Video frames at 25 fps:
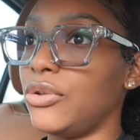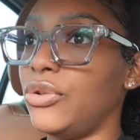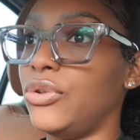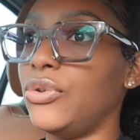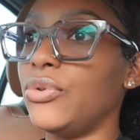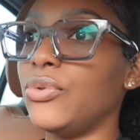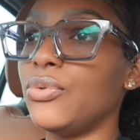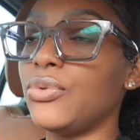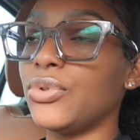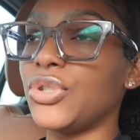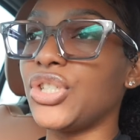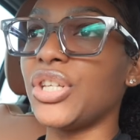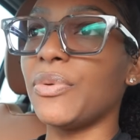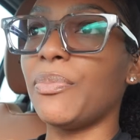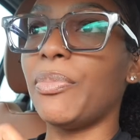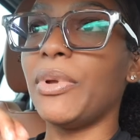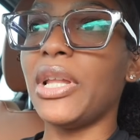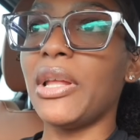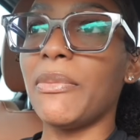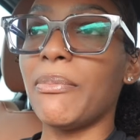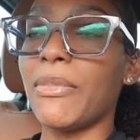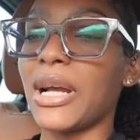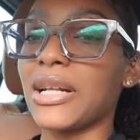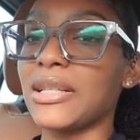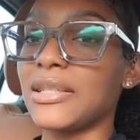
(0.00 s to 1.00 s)
you shipping
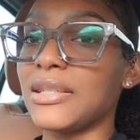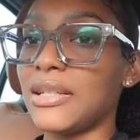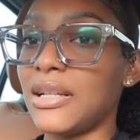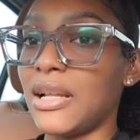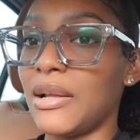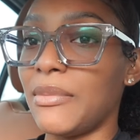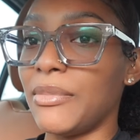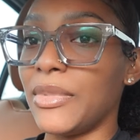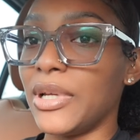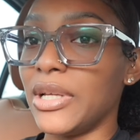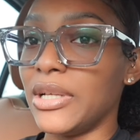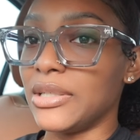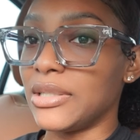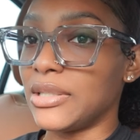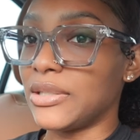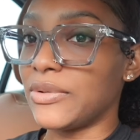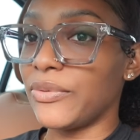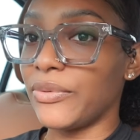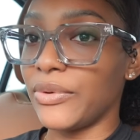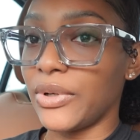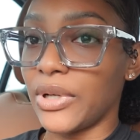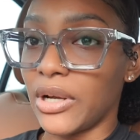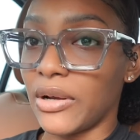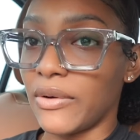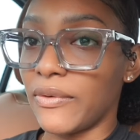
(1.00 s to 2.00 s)
it back to them is
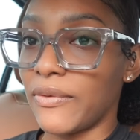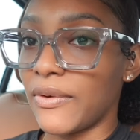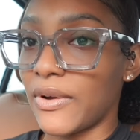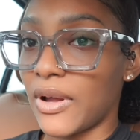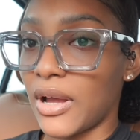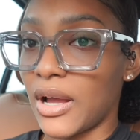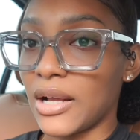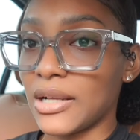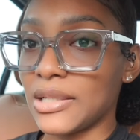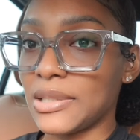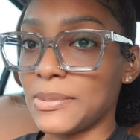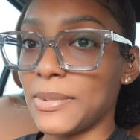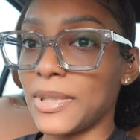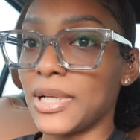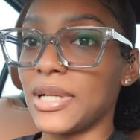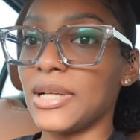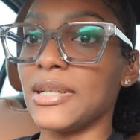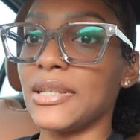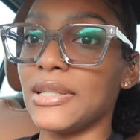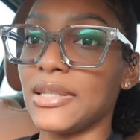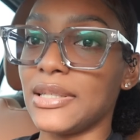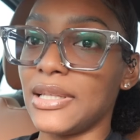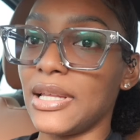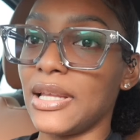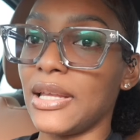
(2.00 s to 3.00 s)
free of cost
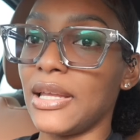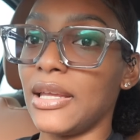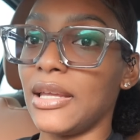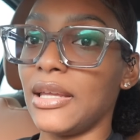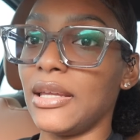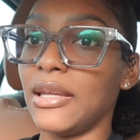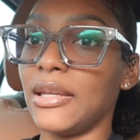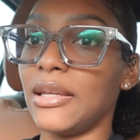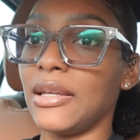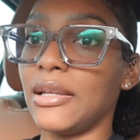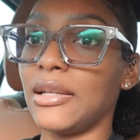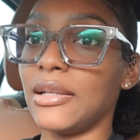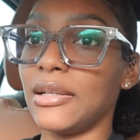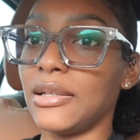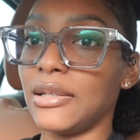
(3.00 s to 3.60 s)
because they